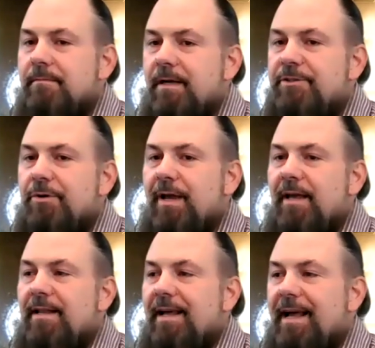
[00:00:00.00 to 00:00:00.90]
it's
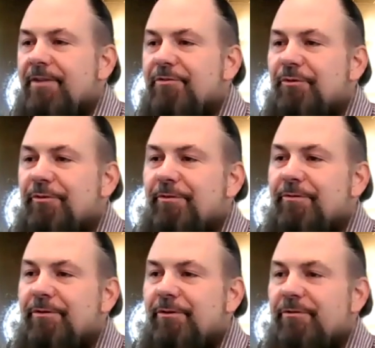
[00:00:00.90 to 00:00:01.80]
okay to ask for,
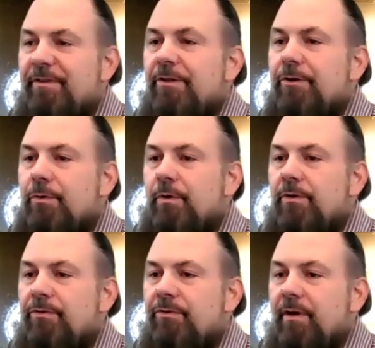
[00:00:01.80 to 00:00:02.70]
for feeler
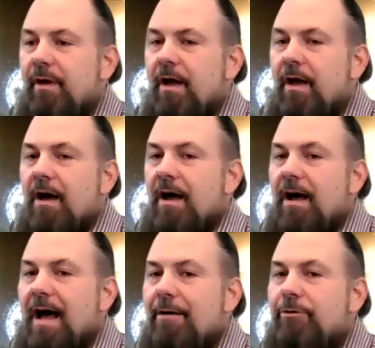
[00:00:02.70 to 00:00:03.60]
quotes.
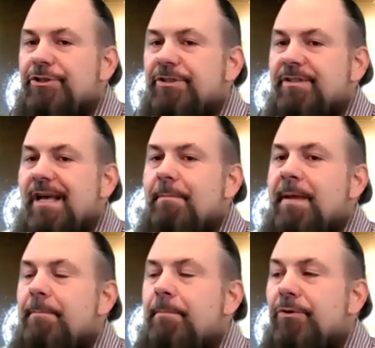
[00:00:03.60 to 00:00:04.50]
Uh, I would just let
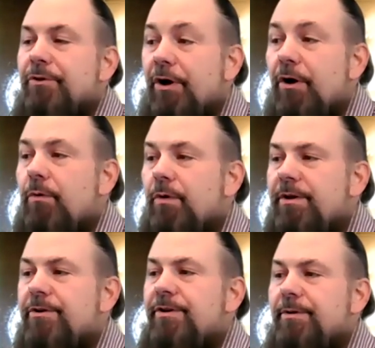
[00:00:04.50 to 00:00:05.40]
people know when
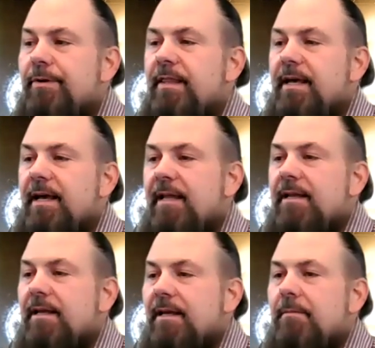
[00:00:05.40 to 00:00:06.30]
you're doing that,
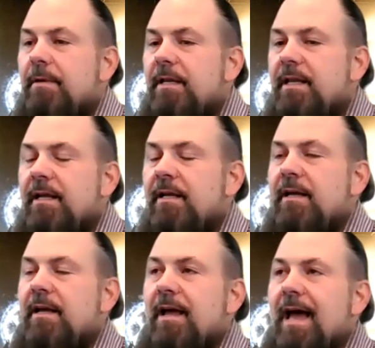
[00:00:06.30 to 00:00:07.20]

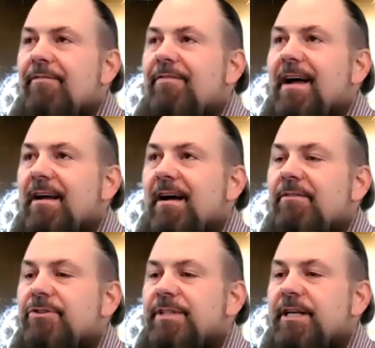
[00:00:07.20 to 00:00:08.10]
meaning have that
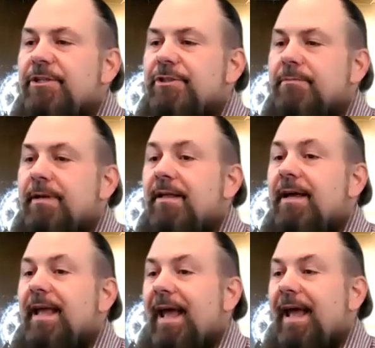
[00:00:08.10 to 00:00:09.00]
conversation, be
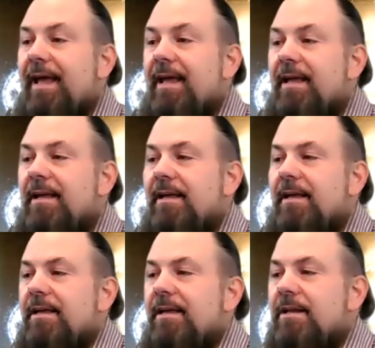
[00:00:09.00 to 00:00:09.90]
like, hey,
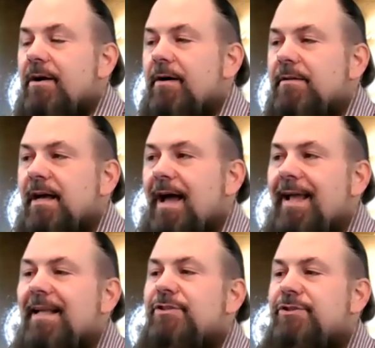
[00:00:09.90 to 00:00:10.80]
you know,
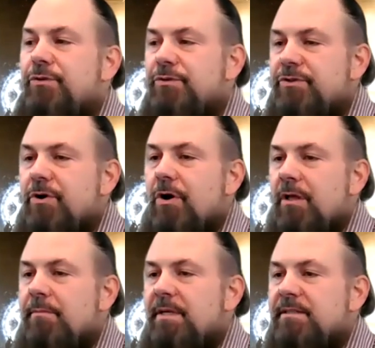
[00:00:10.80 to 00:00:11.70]
I get students
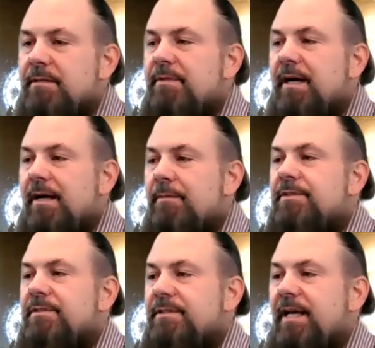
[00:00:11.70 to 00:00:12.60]
calling me
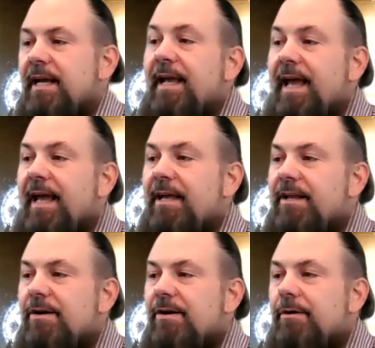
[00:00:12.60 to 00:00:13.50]
sometimes and saying, hey,
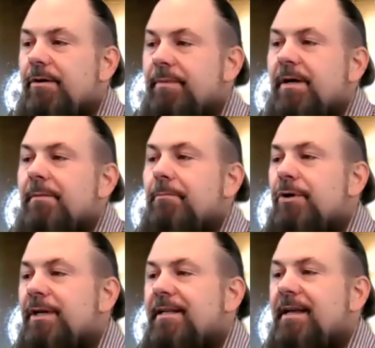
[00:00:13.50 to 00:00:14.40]
you know, I'm
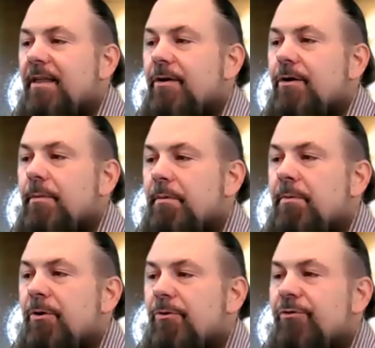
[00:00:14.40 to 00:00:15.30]
putting together a
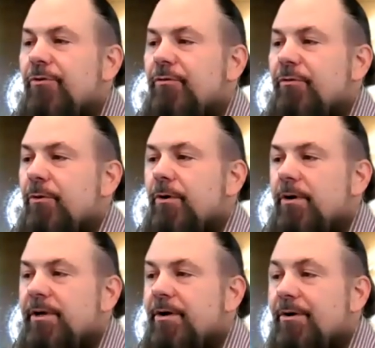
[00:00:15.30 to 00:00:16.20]
proposal
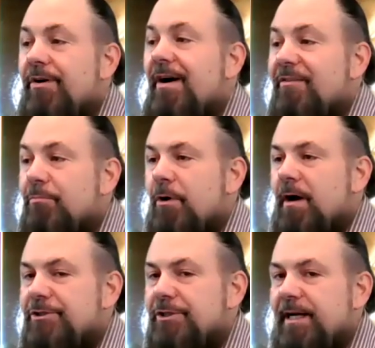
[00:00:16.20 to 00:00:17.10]
for, you know, a class
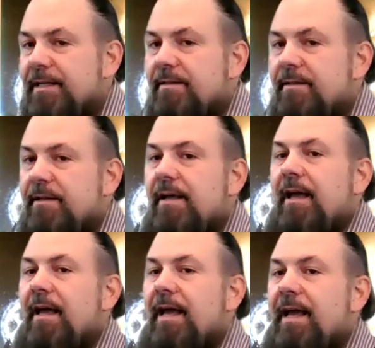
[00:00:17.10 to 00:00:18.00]
project.
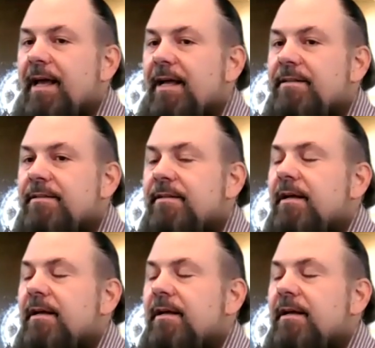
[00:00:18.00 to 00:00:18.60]
And